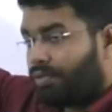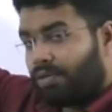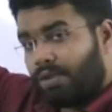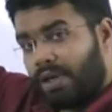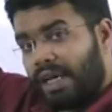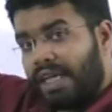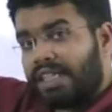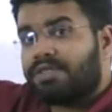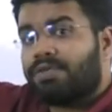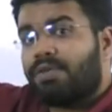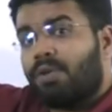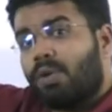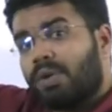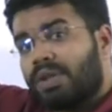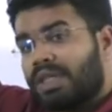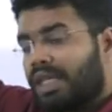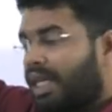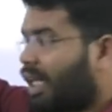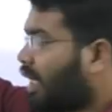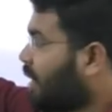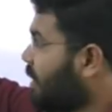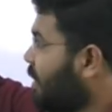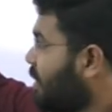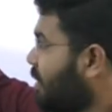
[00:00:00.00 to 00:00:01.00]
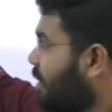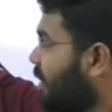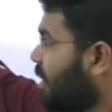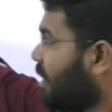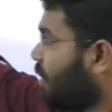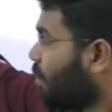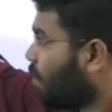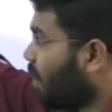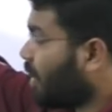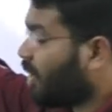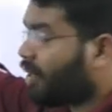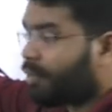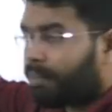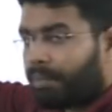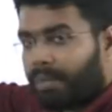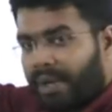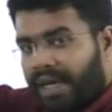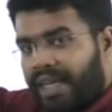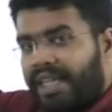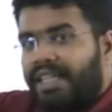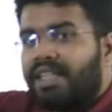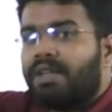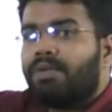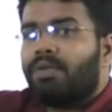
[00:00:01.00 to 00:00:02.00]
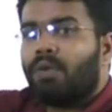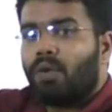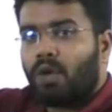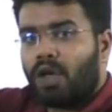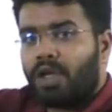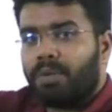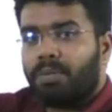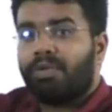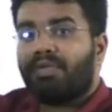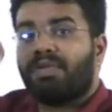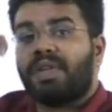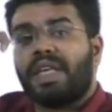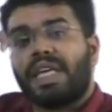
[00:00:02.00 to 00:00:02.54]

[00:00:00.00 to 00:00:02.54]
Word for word: as fourth largest in the world by the volume of